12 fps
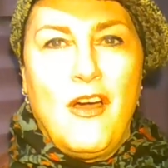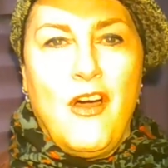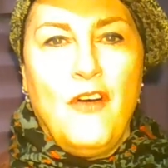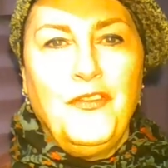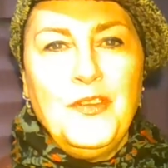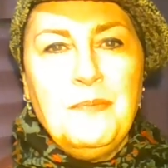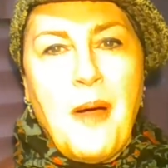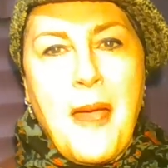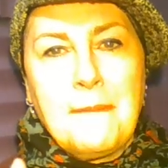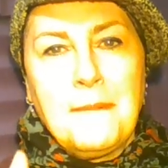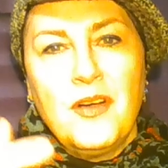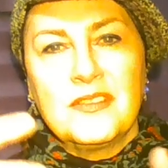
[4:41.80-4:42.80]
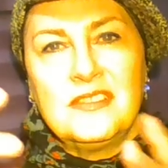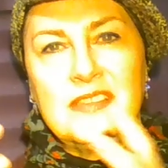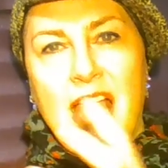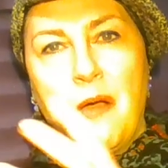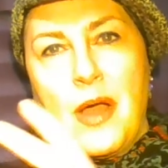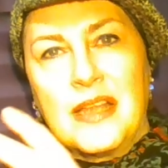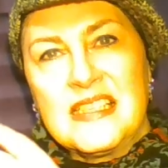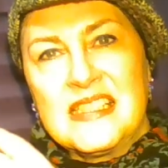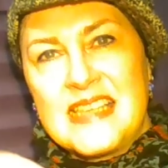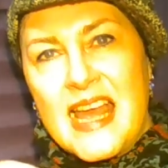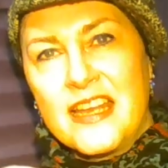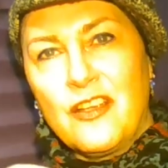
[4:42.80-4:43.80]
often bypasses our
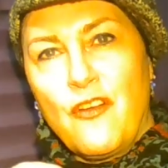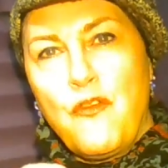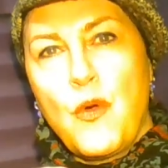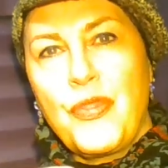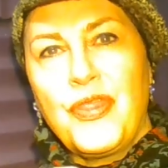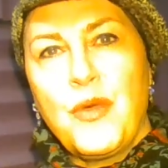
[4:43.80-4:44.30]
understanding of what